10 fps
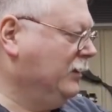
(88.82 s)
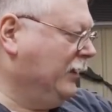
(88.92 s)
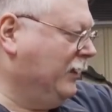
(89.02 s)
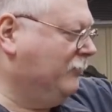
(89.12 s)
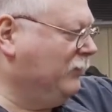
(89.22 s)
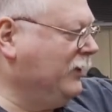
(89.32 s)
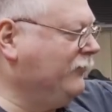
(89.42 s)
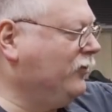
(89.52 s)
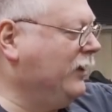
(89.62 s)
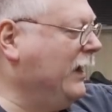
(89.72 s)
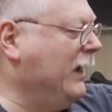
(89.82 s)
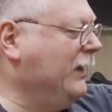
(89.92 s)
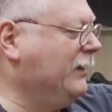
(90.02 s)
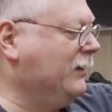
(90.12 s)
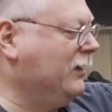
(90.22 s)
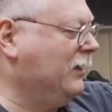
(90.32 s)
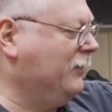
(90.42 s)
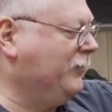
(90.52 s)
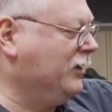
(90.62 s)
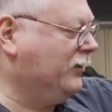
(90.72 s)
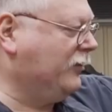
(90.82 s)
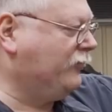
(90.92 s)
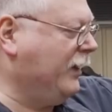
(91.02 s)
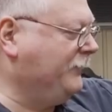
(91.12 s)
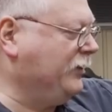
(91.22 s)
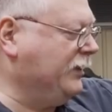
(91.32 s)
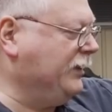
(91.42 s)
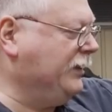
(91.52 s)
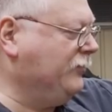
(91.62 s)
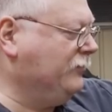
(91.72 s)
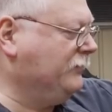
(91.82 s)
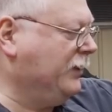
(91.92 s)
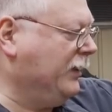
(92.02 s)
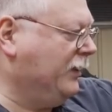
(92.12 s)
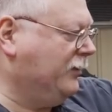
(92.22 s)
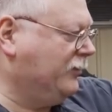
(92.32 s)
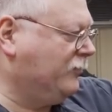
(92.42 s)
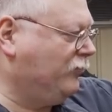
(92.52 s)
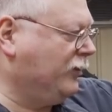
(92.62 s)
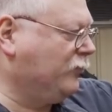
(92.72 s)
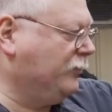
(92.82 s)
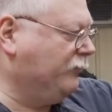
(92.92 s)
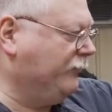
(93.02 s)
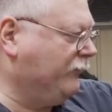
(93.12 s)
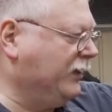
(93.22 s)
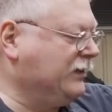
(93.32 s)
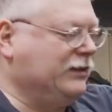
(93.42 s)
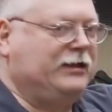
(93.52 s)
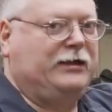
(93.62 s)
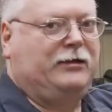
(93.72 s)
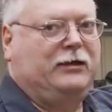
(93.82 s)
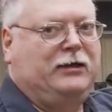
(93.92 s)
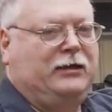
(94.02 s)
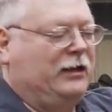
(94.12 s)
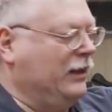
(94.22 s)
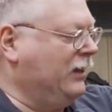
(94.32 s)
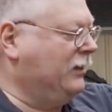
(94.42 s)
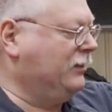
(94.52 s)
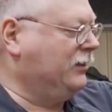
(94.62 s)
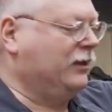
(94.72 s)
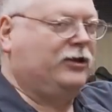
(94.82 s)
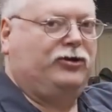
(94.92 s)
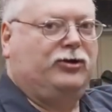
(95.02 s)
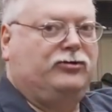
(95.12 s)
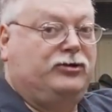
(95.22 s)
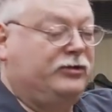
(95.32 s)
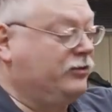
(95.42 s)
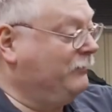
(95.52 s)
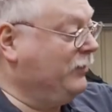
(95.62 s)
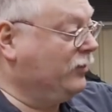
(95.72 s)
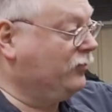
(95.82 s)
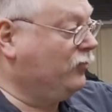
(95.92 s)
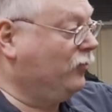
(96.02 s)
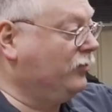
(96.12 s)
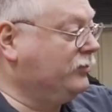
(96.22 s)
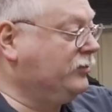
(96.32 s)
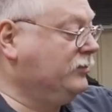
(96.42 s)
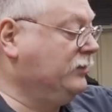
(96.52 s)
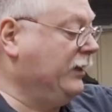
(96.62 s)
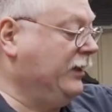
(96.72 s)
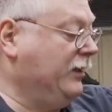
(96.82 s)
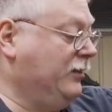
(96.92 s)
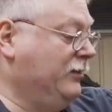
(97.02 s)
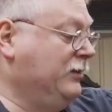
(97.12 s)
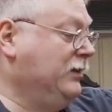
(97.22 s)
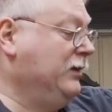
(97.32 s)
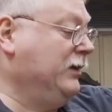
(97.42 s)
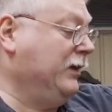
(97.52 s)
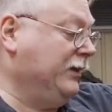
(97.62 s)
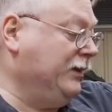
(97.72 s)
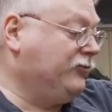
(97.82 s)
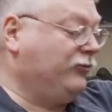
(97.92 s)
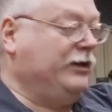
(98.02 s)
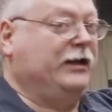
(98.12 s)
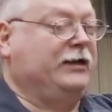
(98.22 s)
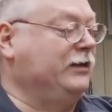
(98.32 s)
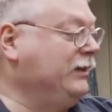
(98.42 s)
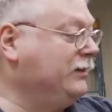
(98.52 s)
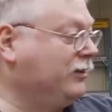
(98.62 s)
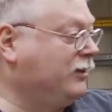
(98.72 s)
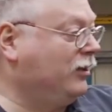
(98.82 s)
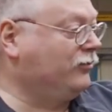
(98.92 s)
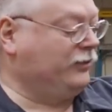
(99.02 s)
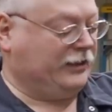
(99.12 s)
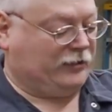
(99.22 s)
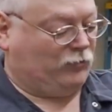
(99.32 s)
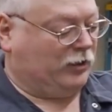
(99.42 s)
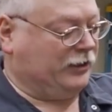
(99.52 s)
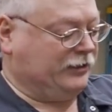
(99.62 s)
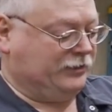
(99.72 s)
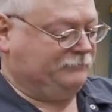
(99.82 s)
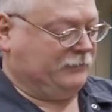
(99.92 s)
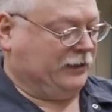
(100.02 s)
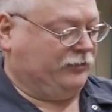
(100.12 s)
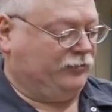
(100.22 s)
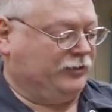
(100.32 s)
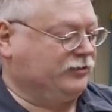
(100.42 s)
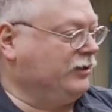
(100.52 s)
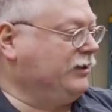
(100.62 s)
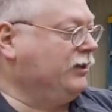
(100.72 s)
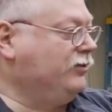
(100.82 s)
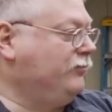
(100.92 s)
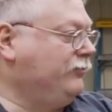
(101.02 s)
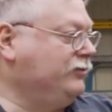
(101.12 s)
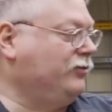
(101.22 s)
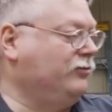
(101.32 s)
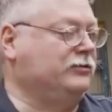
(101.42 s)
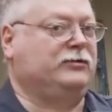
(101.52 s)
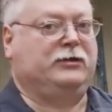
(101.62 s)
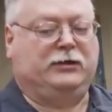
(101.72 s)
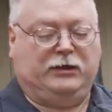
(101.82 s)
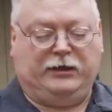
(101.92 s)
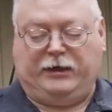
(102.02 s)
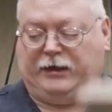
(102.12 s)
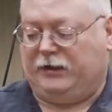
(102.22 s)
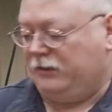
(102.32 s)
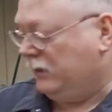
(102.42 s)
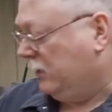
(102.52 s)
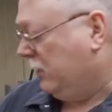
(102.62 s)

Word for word: And believe it or not, because I trapped the heat and this brick would reflect the heat, I could use just the bigger torch and a heat treat. I could get the color that I wanted. I knew I was going to get good results, and